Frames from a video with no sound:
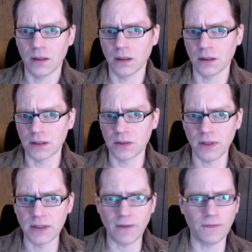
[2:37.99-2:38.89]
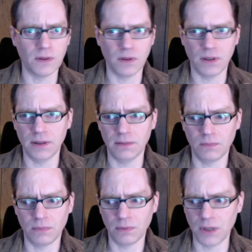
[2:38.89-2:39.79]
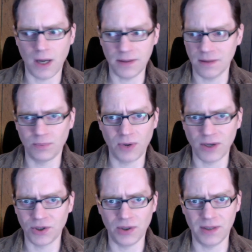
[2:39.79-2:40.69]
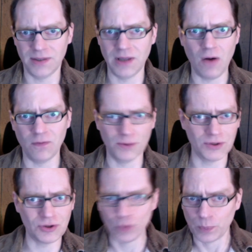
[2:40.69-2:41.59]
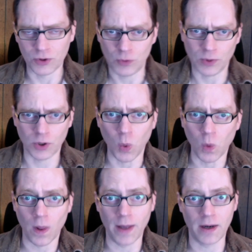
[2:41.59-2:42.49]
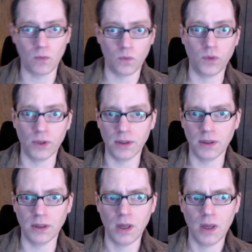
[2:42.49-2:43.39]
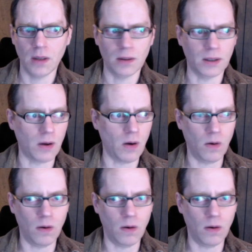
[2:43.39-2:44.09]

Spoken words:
So I definitely got the impression that Delve was super super cool, and I really like